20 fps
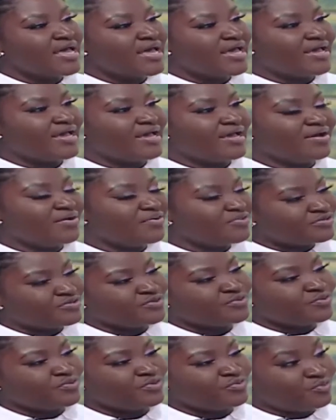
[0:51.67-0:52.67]
Uh,
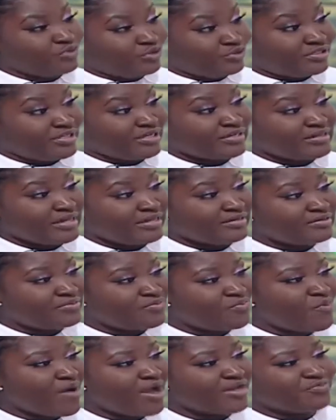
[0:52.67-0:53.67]
so would you take that?
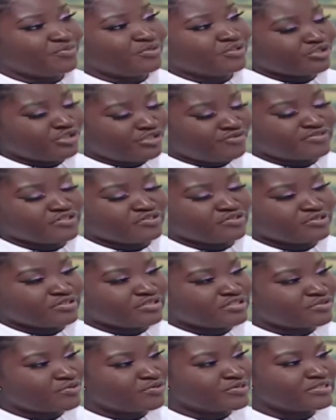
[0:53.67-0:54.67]
Why yeah, did you shift I, into I,
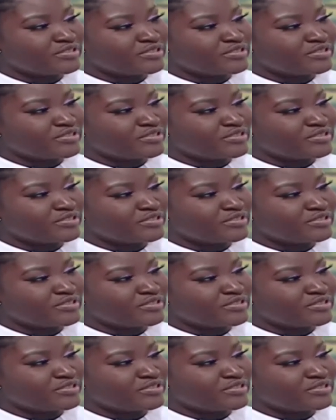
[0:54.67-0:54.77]
this concert?